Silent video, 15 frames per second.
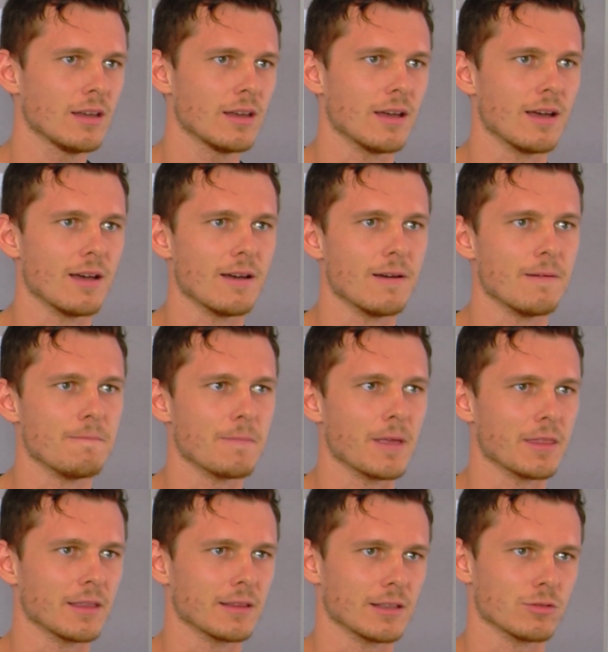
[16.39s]
I
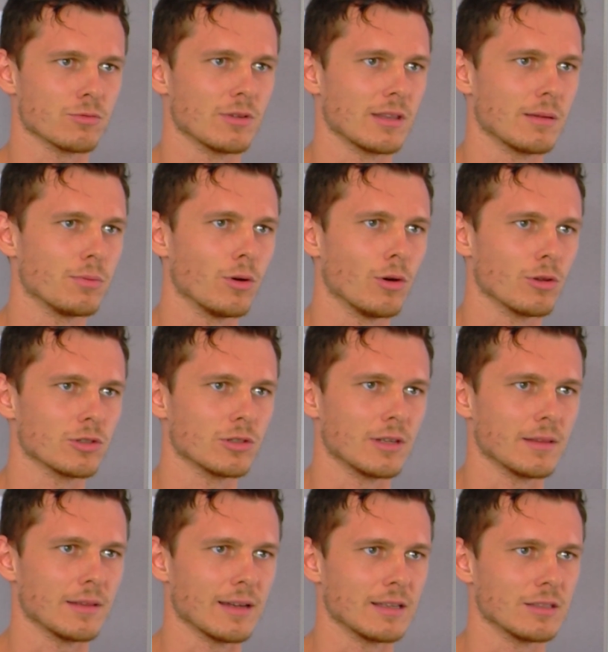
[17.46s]
think that's really important,
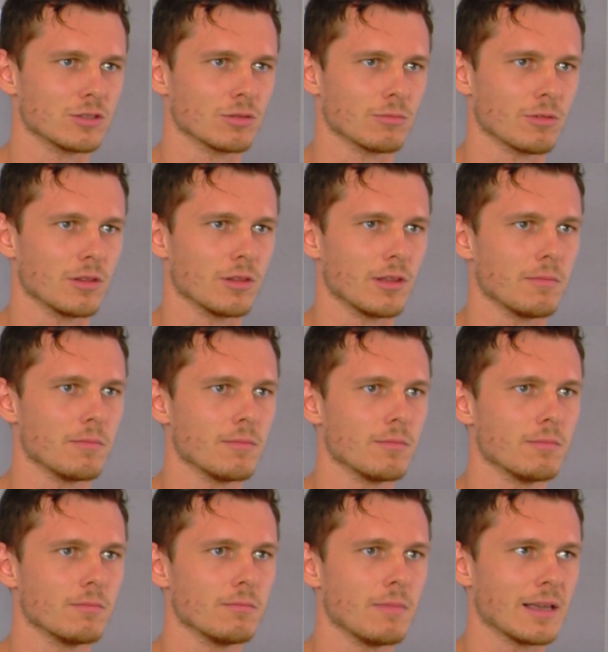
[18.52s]
and that is something that
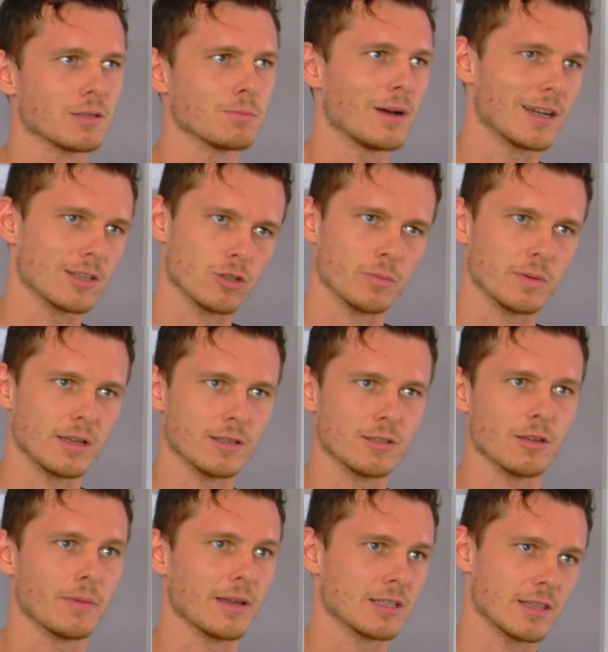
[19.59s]
makes my job
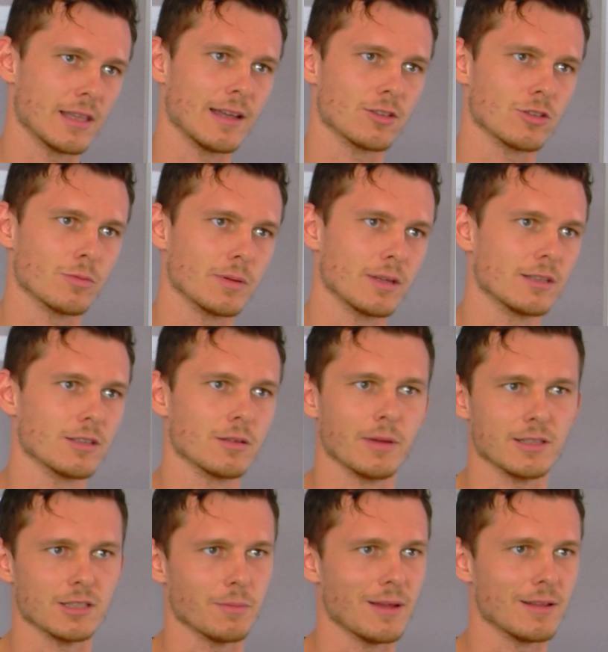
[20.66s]
easier, makes their job easier,
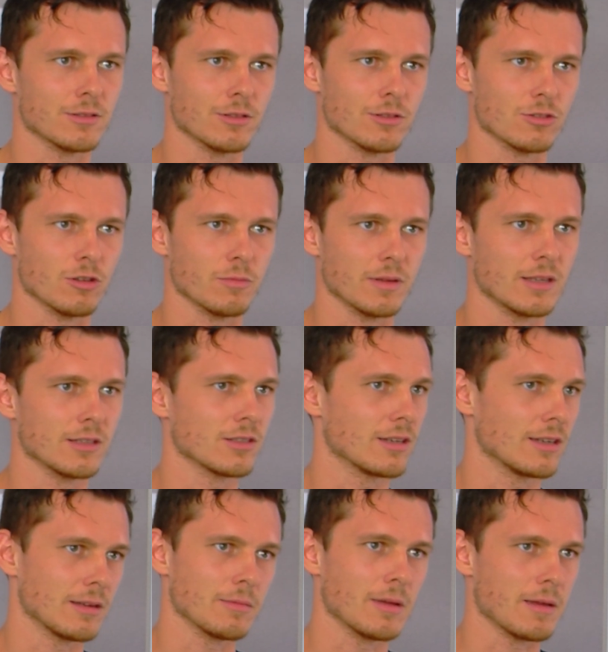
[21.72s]
makes the mentor's job easier.
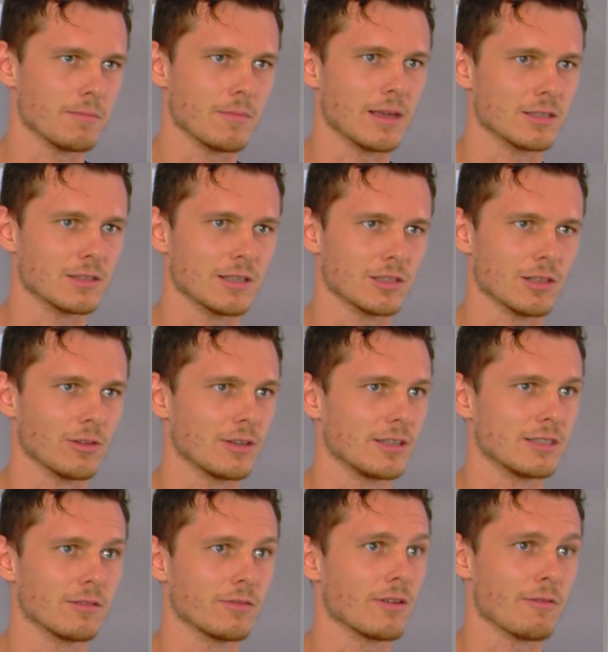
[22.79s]
It makes things a lot
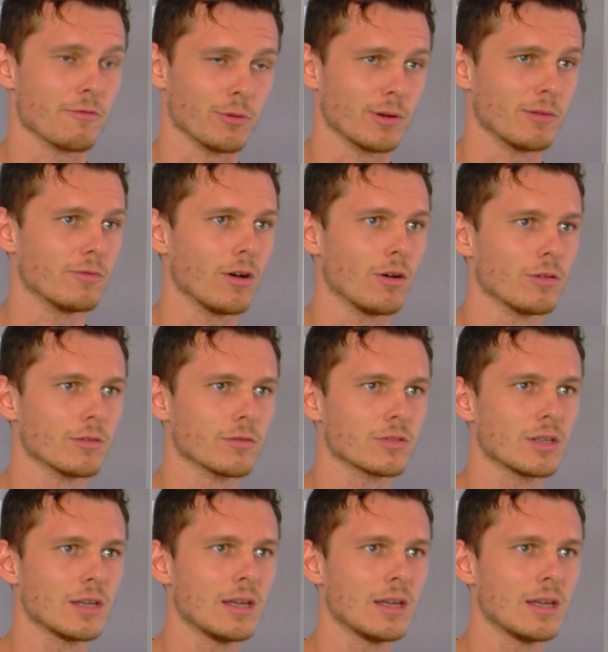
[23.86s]
easier for everyone involved.